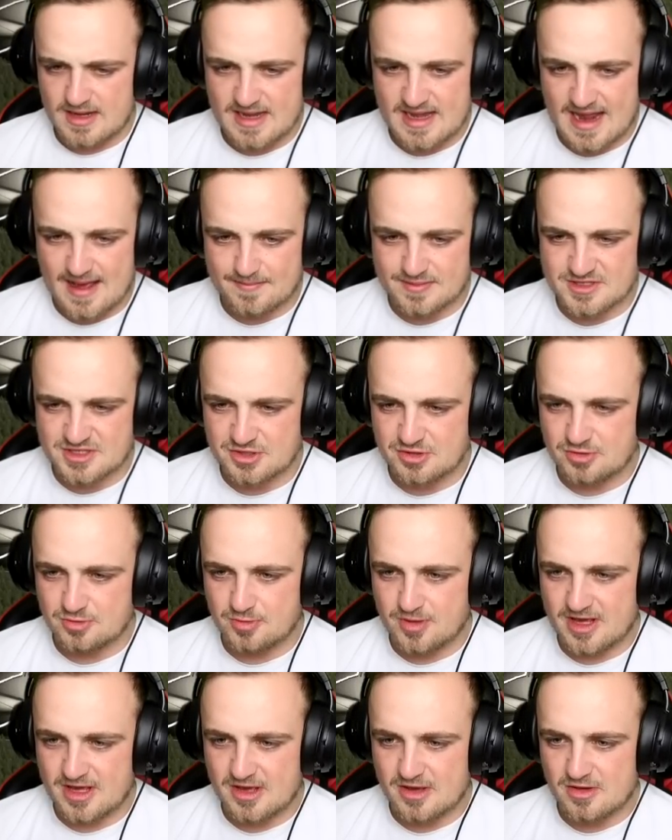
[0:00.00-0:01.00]

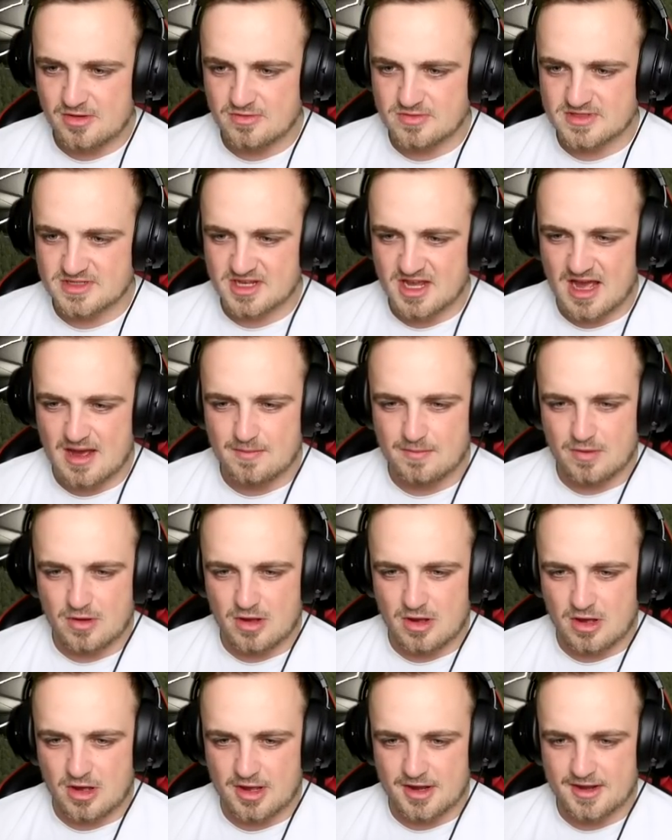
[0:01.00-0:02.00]
Neptune wheels. Come
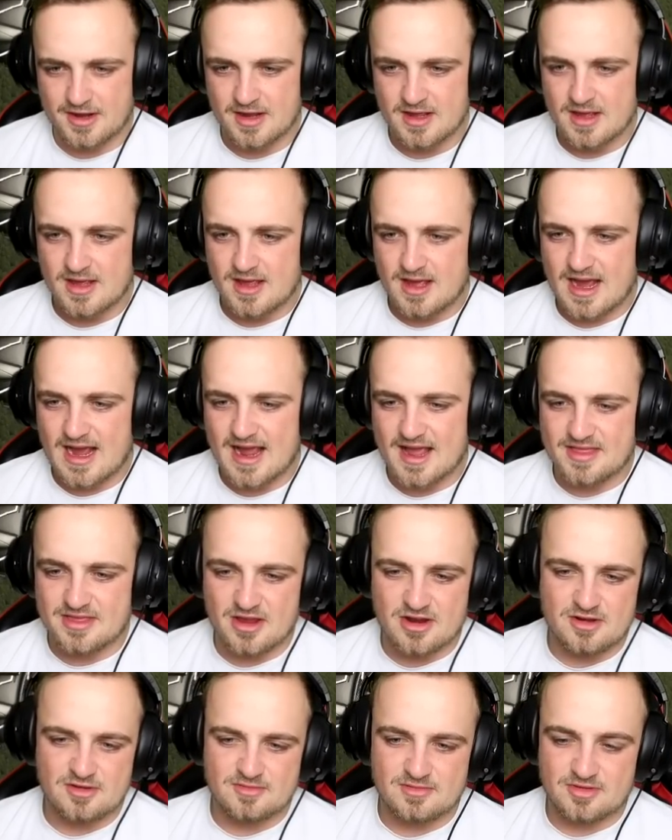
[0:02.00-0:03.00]
on. I,
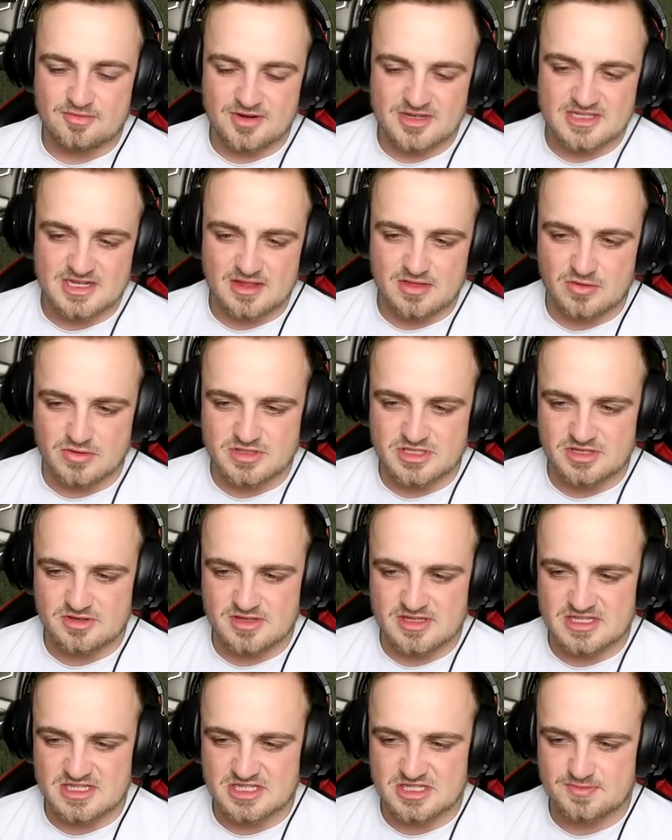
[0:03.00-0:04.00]
the only the reason I thought to do
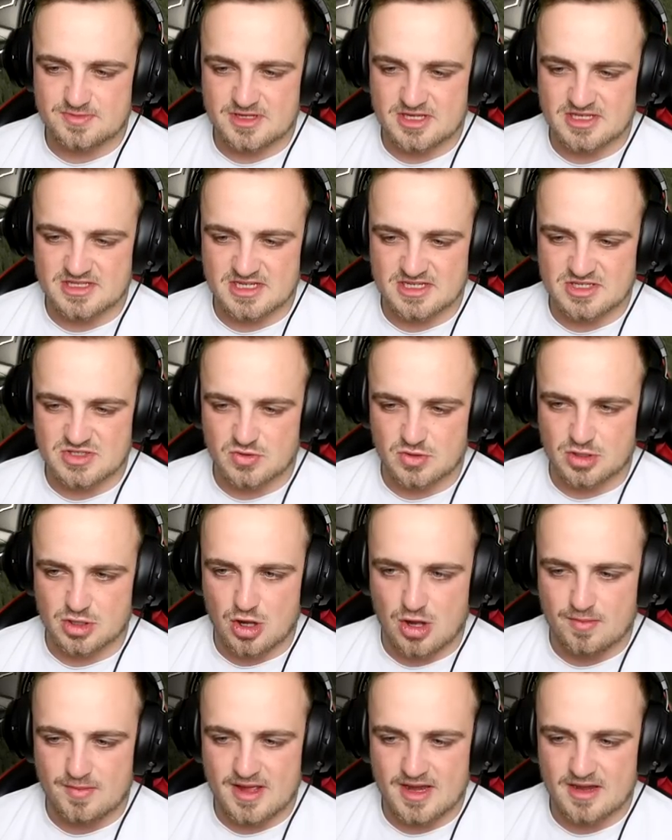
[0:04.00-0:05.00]
this is just because I saw a
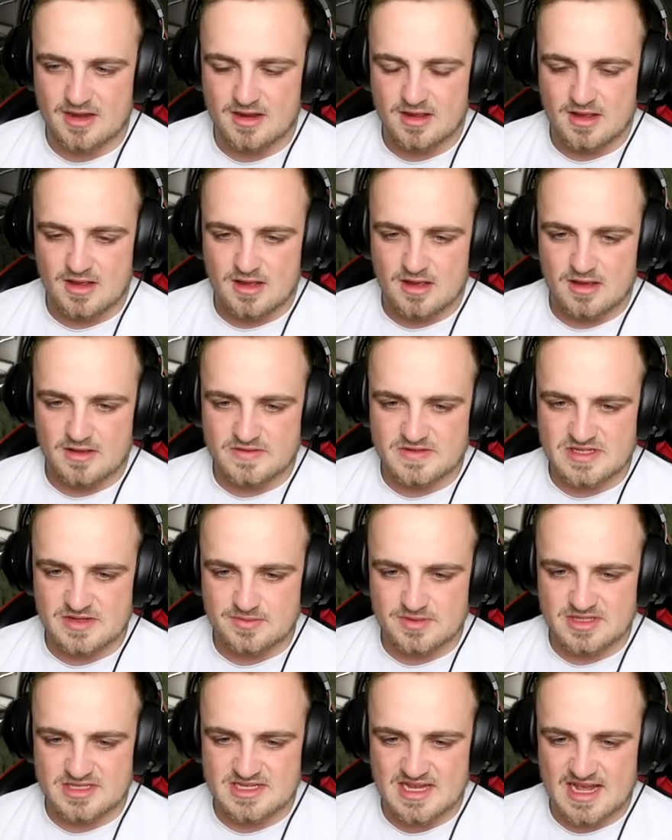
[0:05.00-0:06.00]
comment of
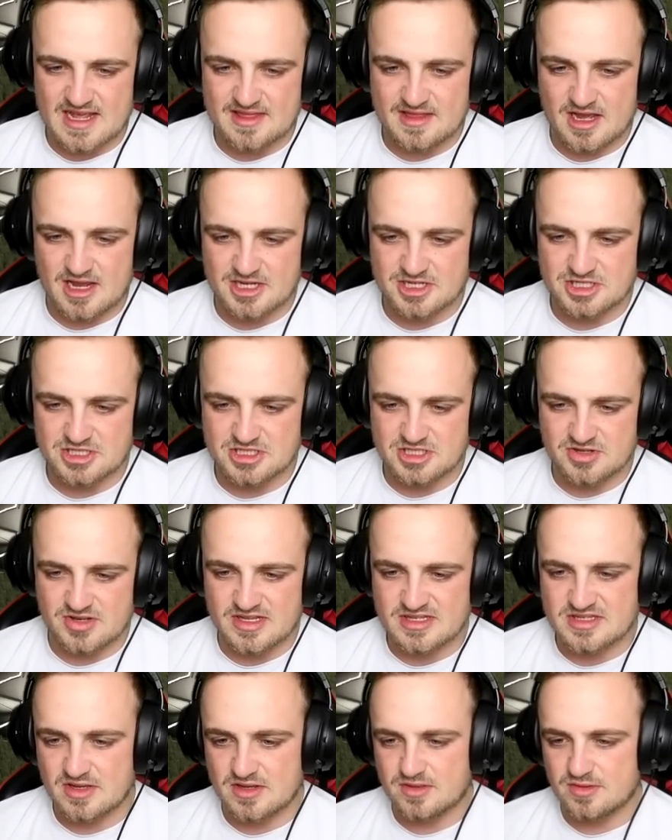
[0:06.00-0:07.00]
someone saying that I should do
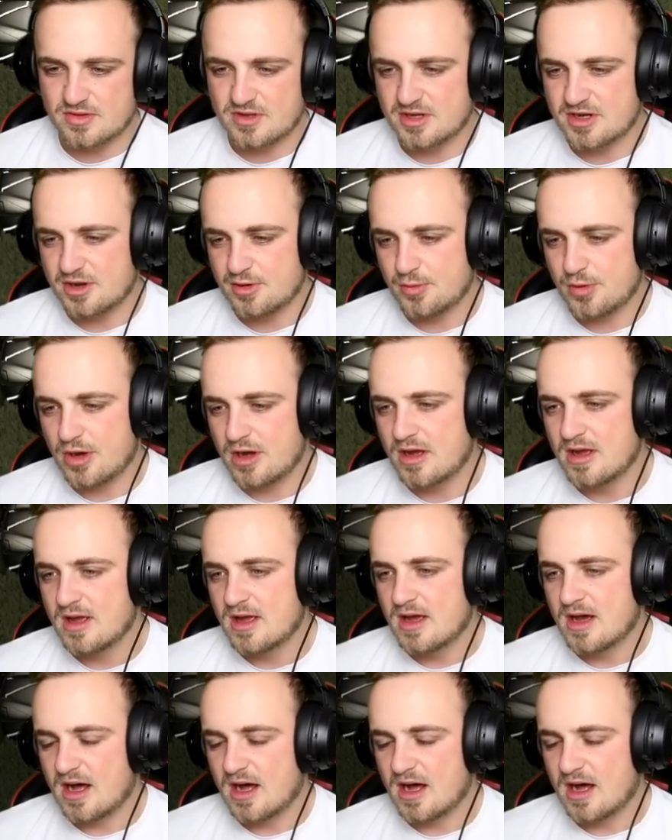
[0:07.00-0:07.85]
it. So I thought, you know what?